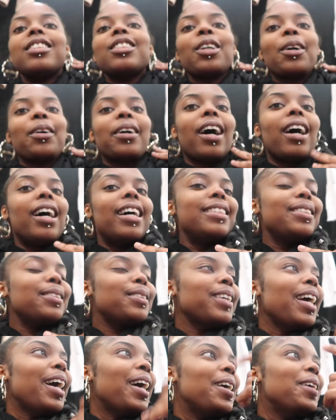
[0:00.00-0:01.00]
So guys,
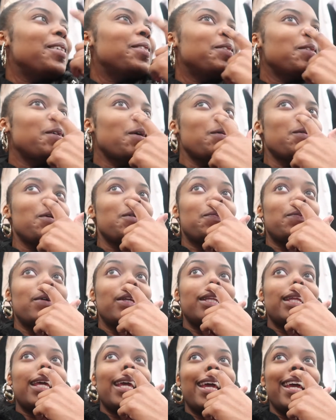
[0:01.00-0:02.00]
um, we've
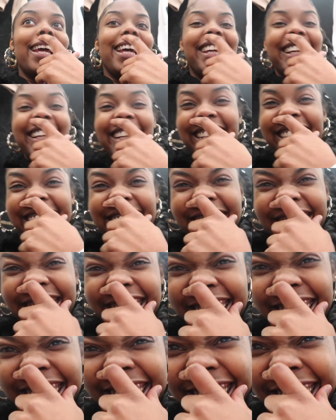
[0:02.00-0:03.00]
been doing here. a
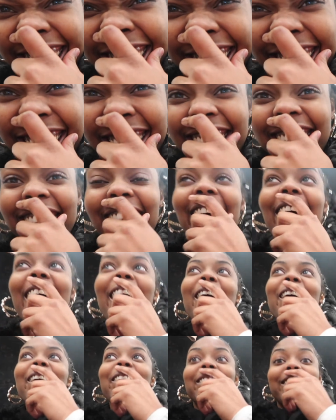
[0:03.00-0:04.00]

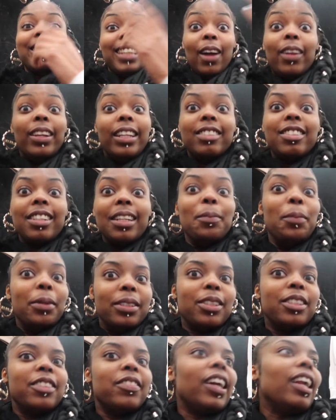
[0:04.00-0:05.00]
runner. literally, we're
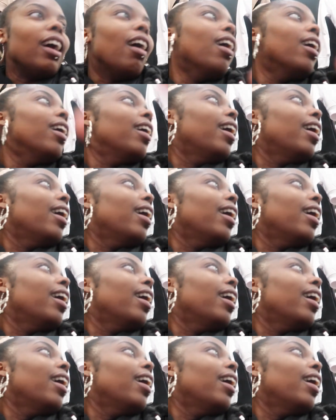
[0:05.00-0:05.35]
doing a runner.